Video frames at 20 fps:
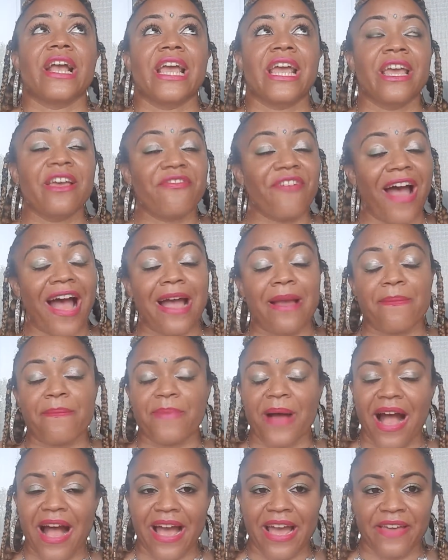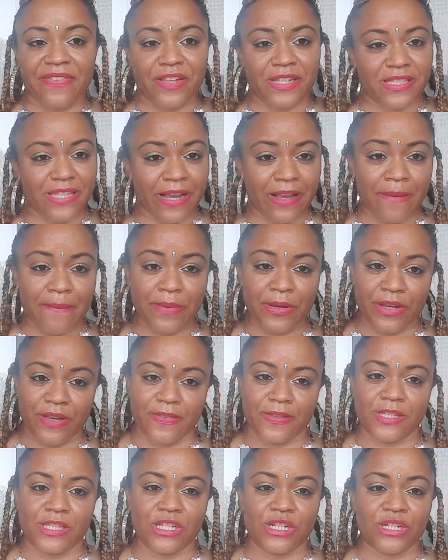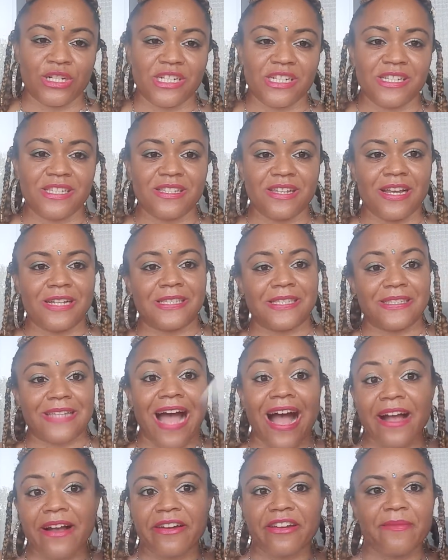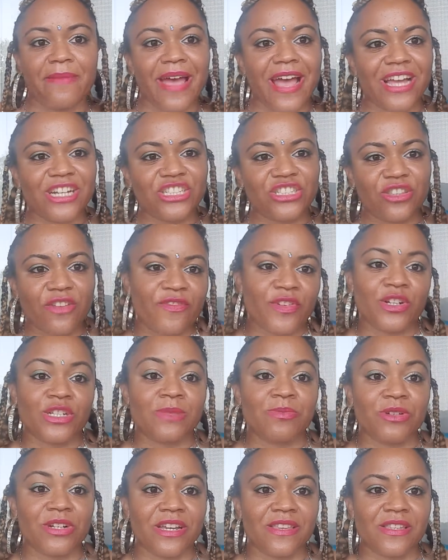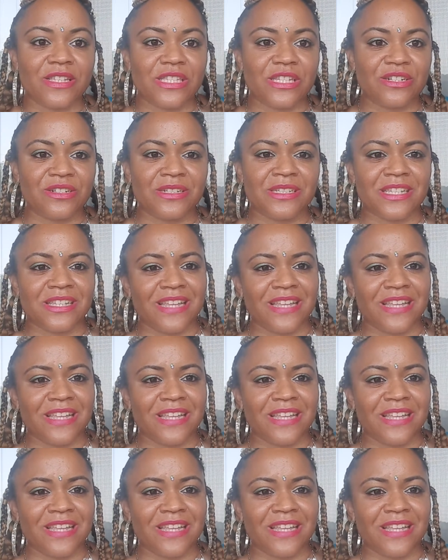if I buy the second book in the series, it's not going to match the first book in the series.